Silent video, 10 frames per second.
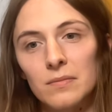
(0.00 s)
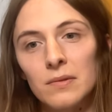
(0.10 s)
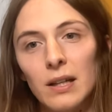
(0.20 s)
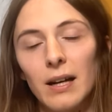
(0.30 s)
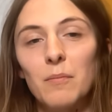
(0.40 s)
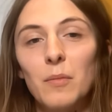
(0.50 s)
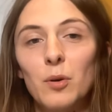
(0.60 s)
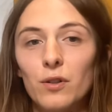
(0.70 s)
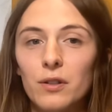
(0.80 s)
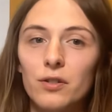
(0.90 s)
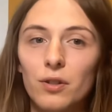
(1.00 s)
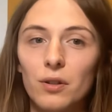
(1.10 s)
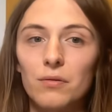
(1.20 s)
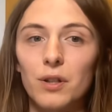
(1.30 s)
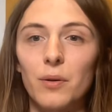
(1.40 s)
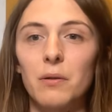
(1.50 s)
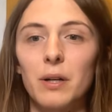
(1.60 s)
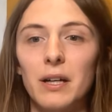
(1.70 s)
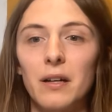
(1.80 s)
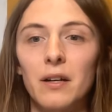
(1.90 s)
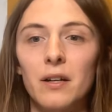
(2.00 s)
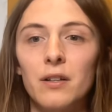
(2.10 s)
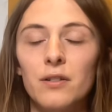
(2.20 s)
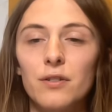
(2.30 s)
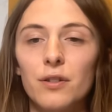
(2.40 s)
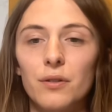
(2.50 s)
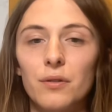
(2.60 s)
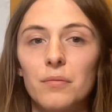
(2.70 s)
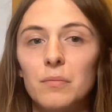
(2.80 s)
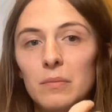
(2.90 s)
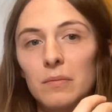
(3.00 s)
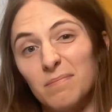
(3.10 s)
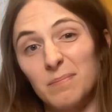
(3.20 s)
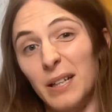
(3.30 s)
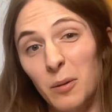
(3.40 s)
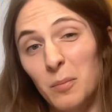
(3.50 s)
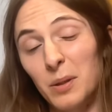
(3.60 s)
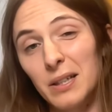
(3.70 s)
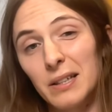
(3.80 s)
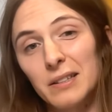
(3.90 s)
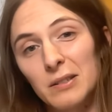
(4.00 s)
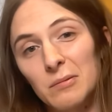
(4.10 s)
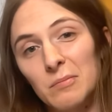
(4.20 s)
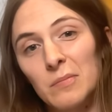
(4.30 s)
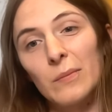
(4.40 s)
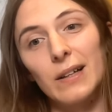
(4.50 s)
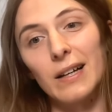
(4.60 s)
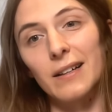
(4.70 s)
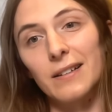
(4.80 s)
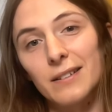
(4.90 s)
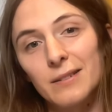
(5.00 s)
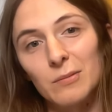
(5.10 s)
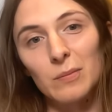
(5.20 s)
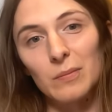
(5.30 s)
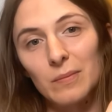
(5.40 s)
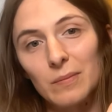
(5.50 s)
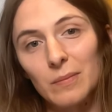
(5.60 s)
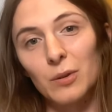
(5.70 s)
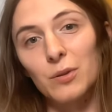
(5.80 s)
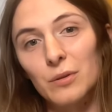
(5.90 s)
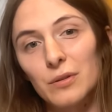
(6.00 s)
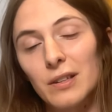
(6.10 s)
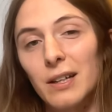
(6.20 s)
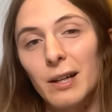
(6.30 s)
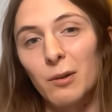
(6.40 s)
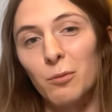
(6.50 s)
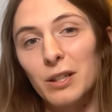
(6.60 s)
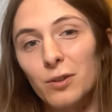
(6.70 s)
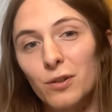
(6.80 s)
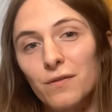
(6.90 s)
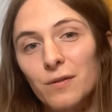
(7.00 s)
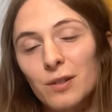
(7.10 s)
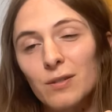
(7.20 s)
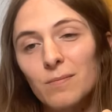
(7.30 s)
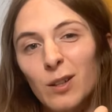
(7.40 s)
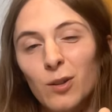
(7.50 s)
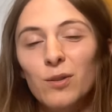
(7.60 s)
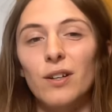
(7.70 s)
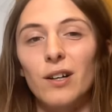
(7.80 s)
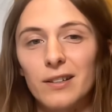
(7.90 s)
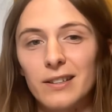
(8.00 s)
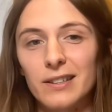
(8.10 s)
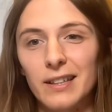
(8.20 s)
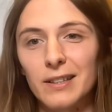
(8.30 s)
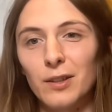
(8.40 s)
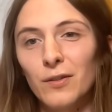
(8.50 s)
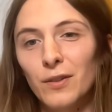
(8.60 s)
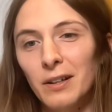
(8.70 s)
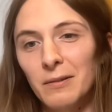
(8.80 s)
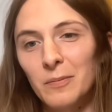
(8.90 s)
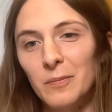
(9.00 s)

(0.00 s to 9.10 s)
and more control going away to big companies and models, and we sort of lose our understanding of that.